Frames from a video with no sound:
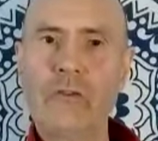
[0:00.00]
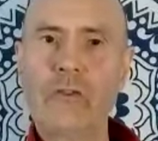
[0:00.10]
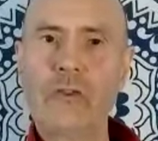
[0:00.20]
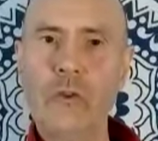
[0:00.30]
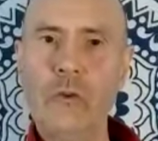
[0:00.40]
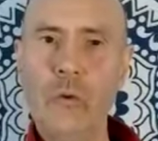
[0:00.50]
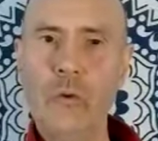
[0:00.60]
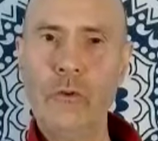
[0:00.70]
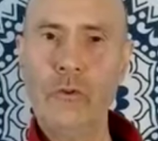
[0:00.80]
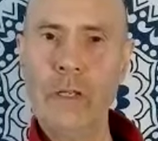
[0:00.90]
2
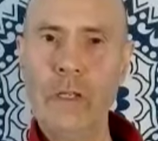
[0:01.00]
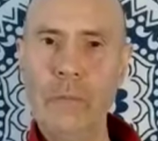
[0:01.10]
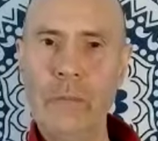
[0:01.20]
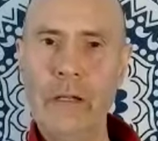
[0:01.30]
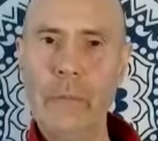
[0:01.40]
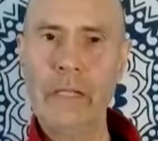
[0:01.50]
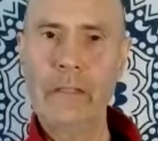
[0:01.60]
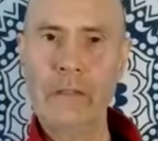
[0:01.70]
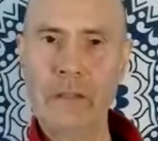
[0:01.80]
or 3 millimeters.